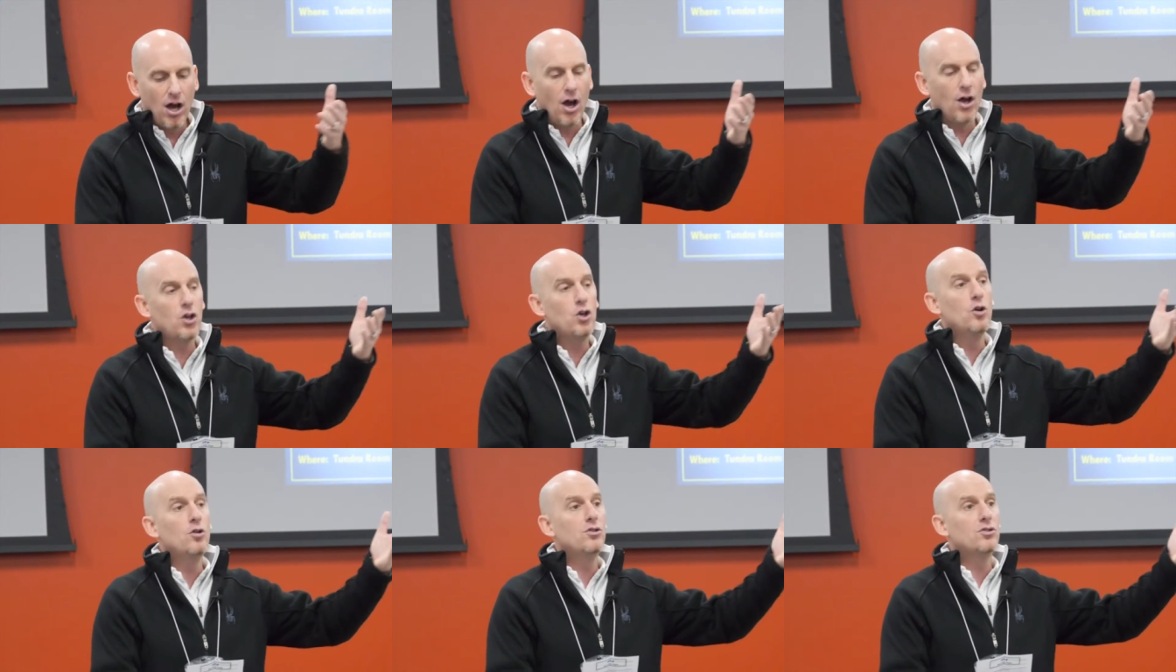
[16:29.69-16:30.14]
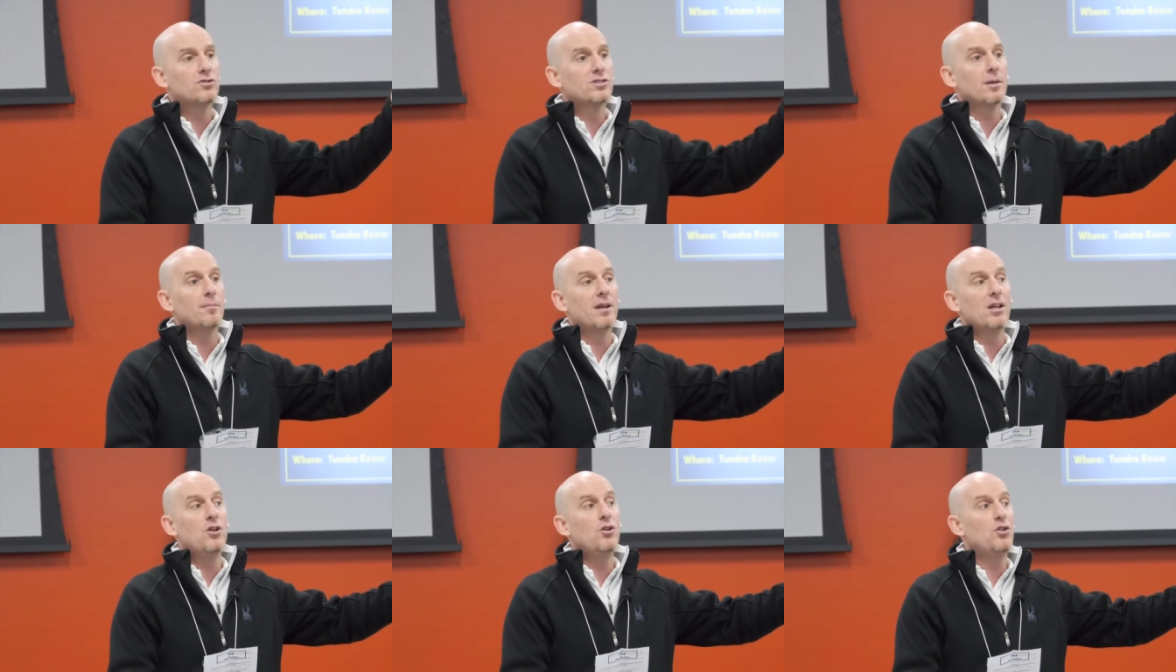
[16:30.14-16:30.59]
Are you
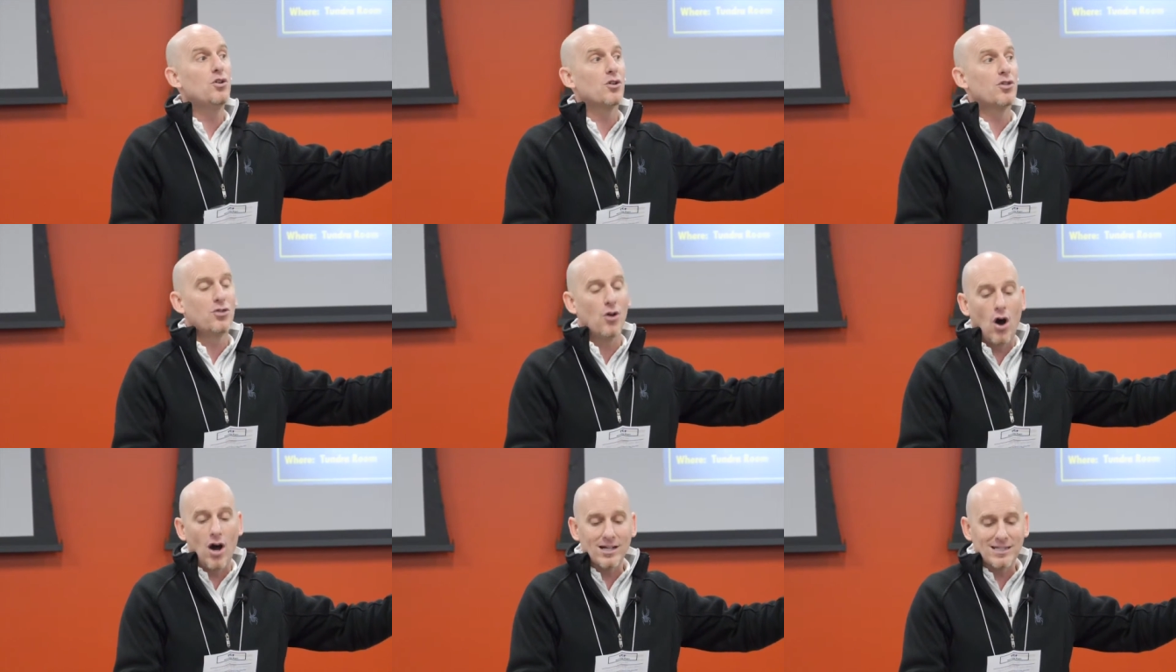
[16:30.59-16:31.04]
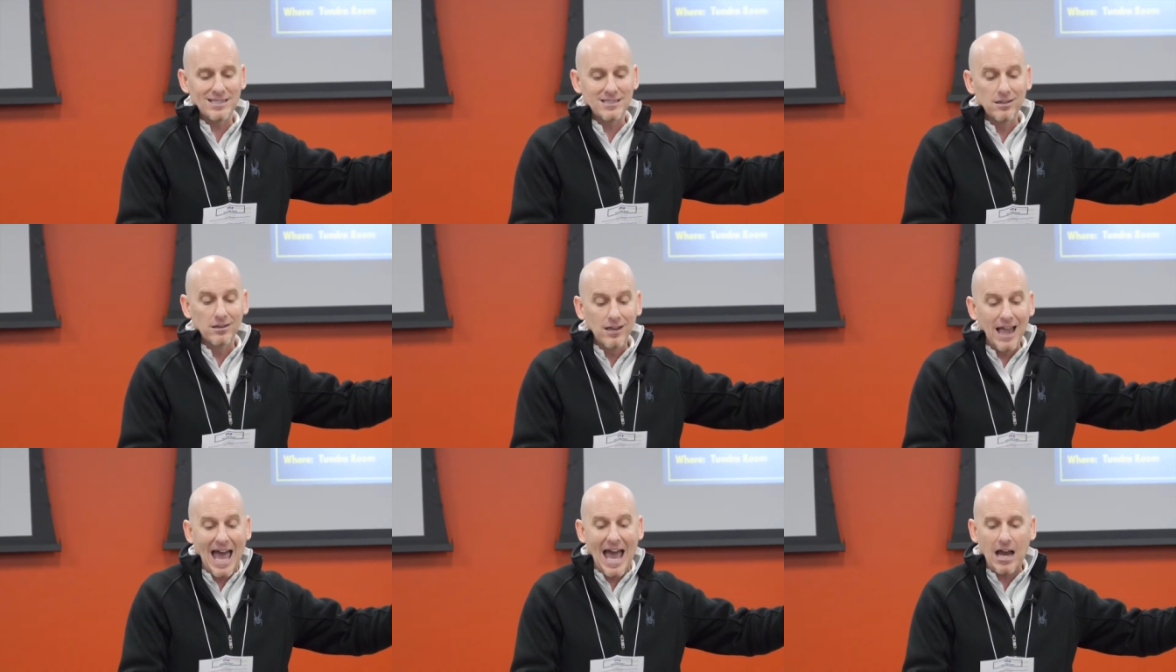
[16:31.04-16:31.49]
somebody who your thoughts
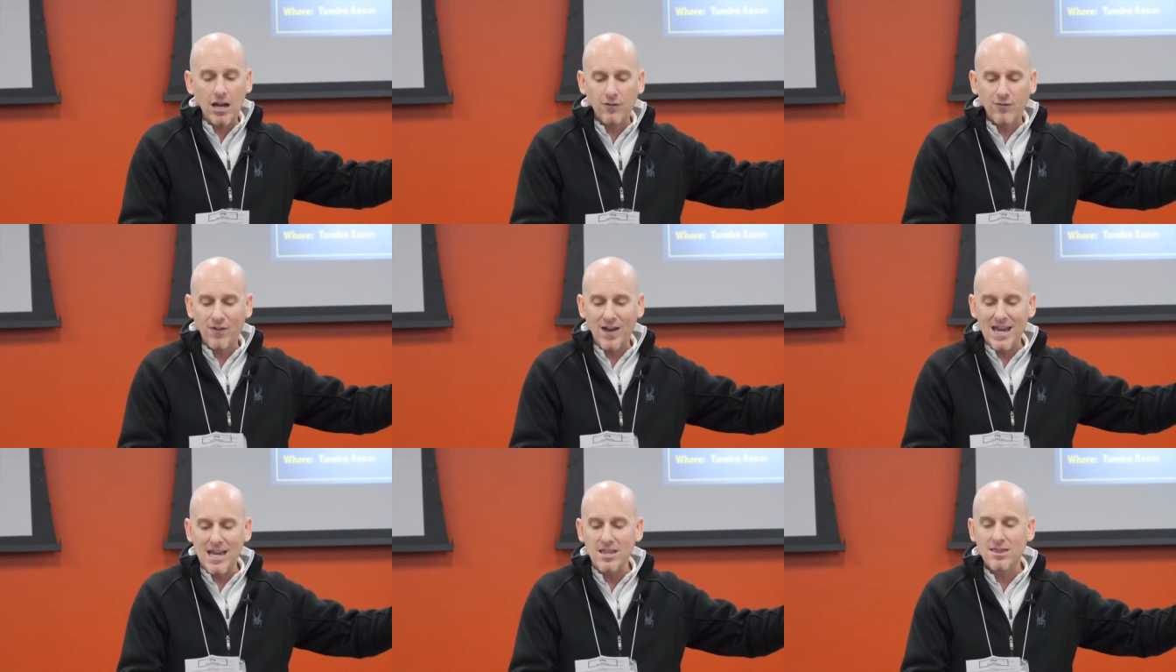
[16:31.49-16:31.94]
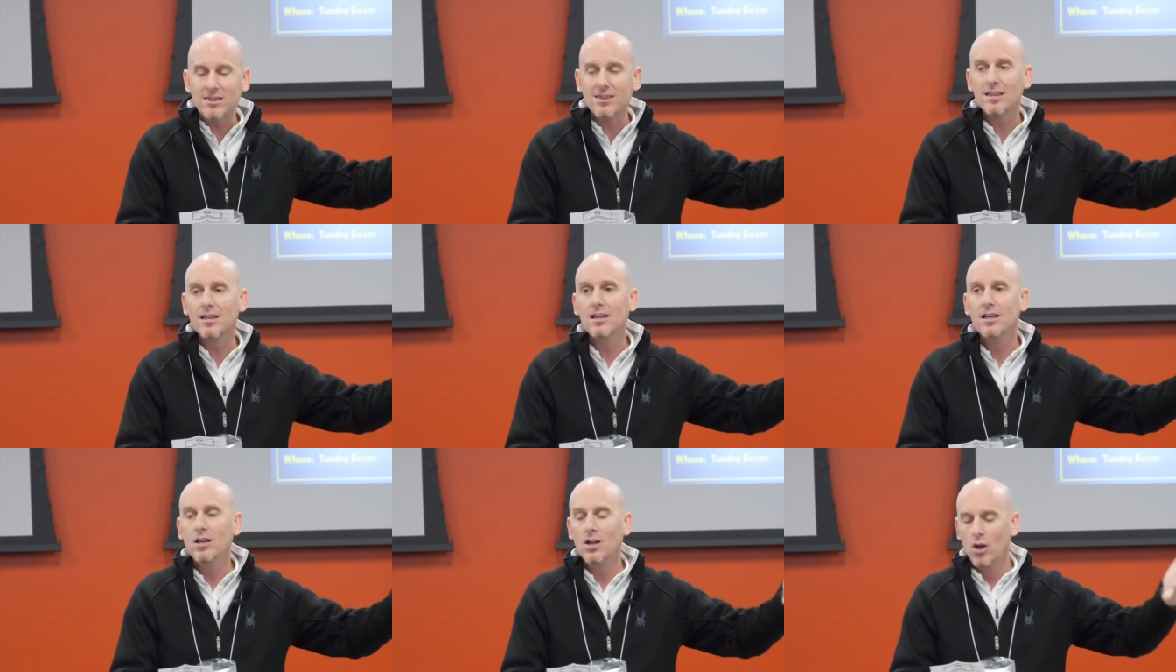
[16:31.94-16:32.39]
lack faith
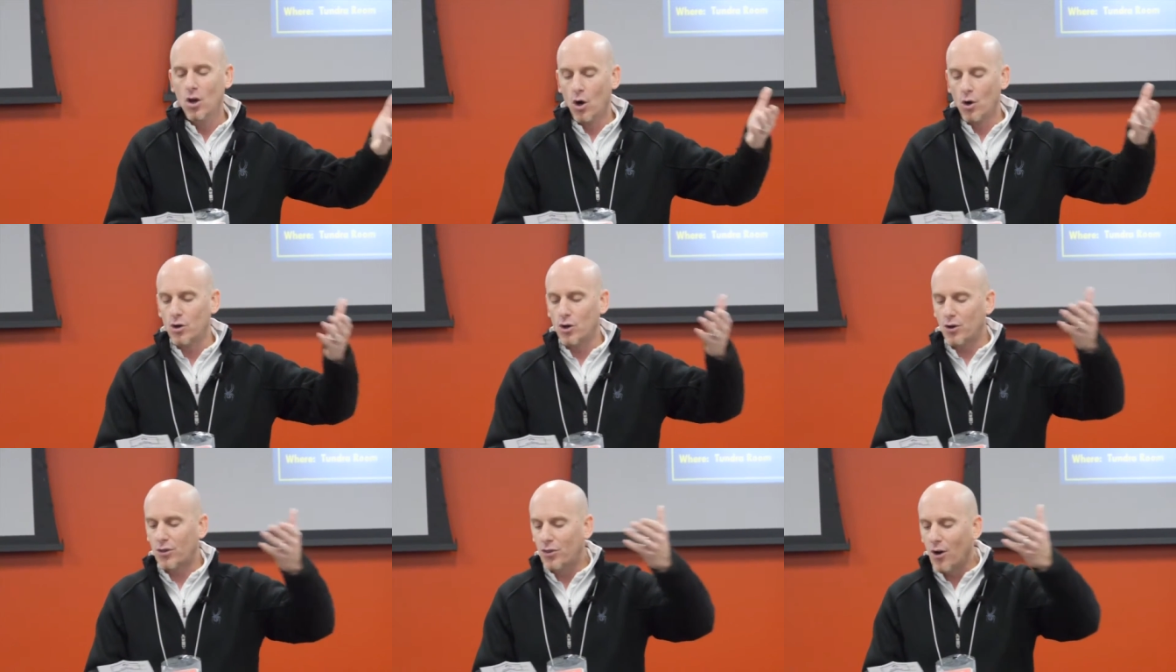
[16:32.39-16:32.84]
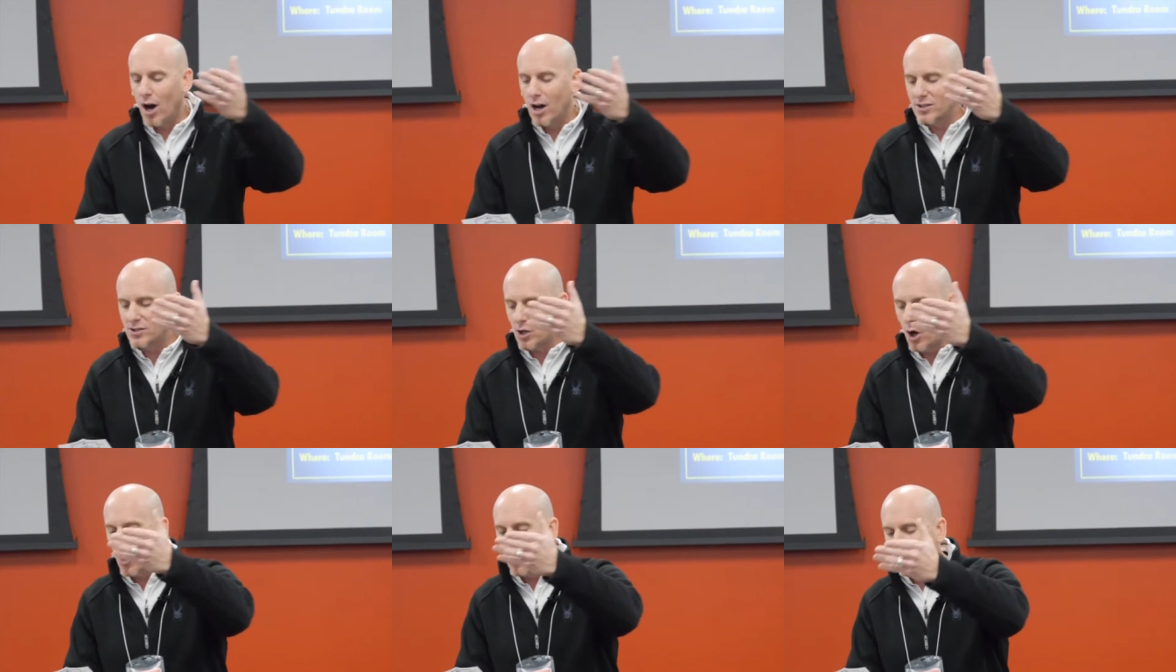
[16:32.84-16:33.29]
or your
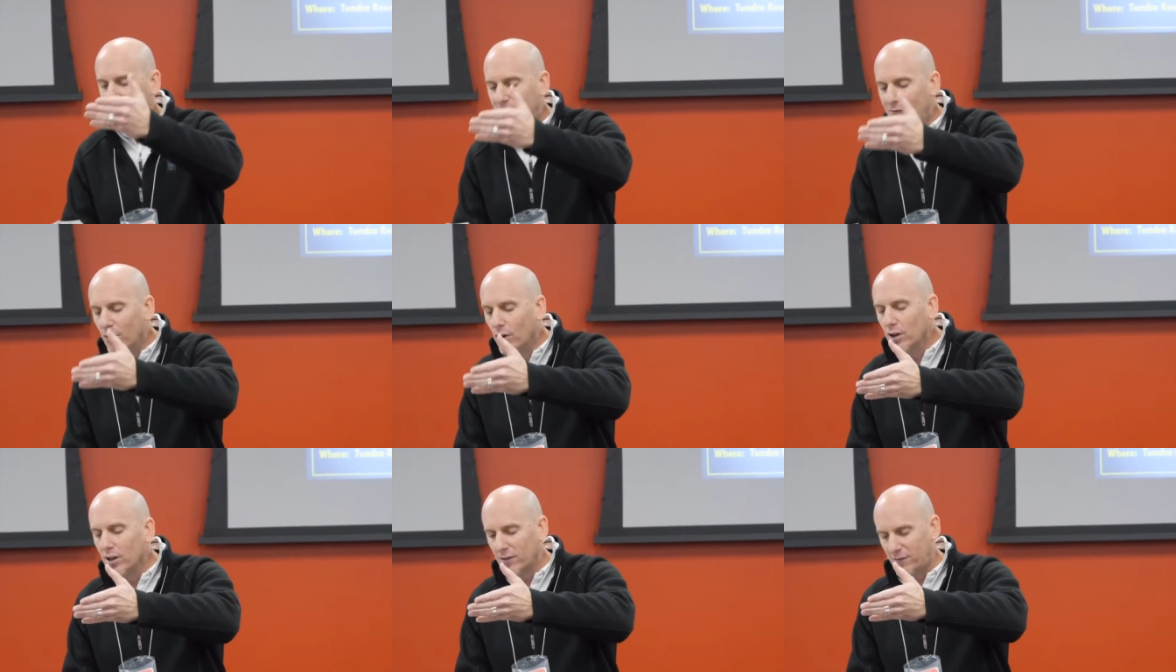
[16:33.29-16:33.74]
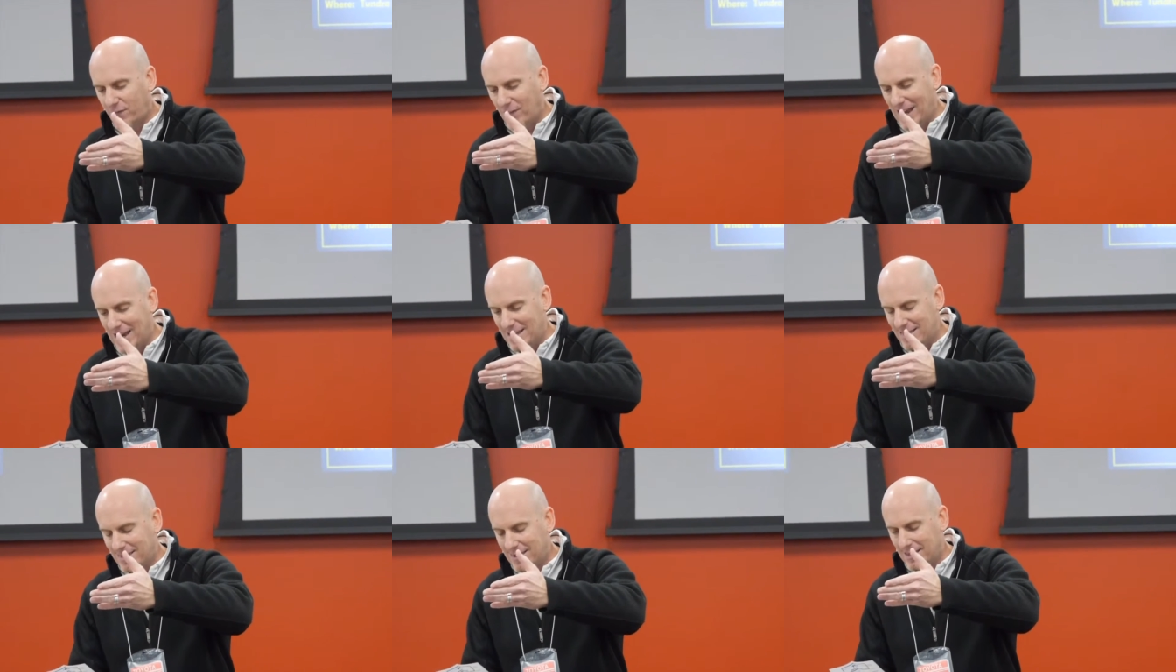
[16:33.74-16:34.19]
thoughts are full of
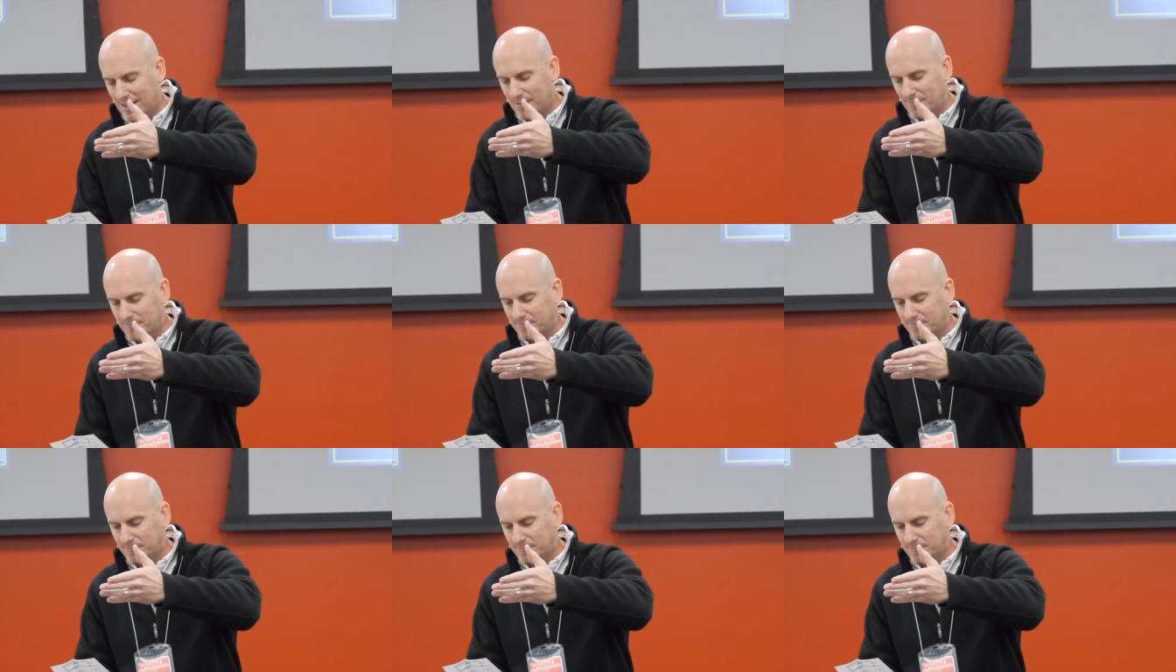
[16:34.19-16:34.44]
faith?